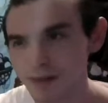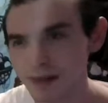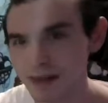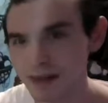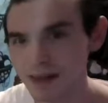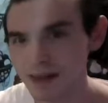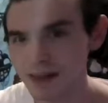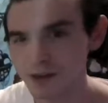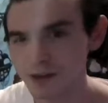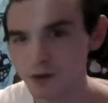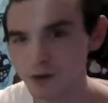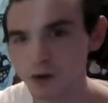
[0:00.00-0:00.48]

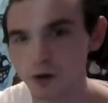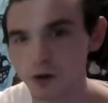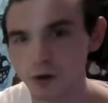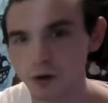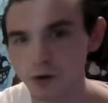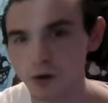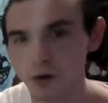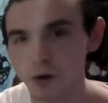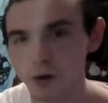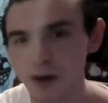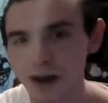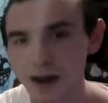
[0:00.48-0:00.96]
and you don't
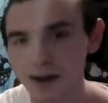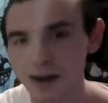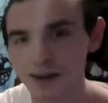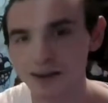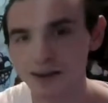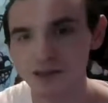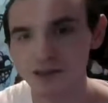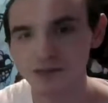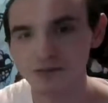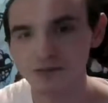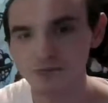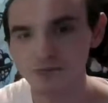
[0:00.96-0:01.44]
know how
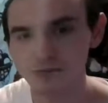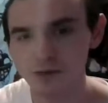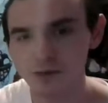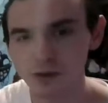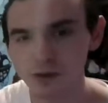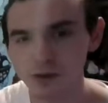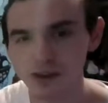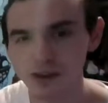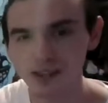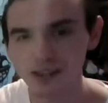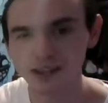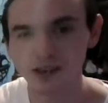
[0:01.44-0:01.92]
to
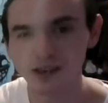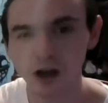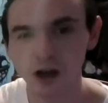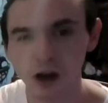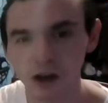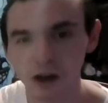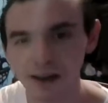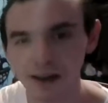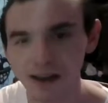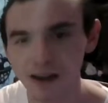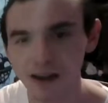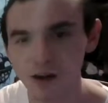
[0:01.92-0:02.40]
really
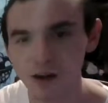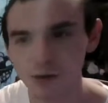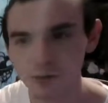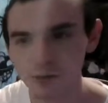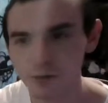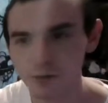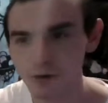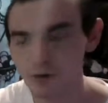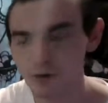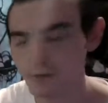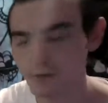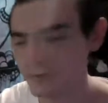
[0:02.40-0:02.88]
talk out
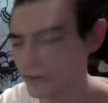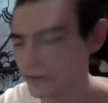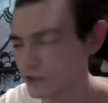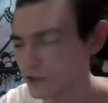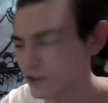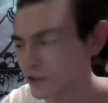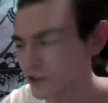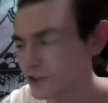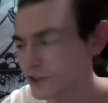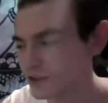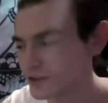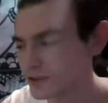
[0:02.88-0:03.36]
your
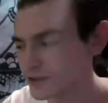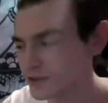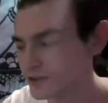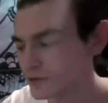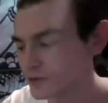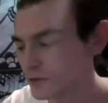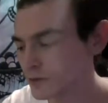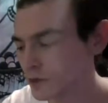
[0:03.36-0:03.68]
feelings.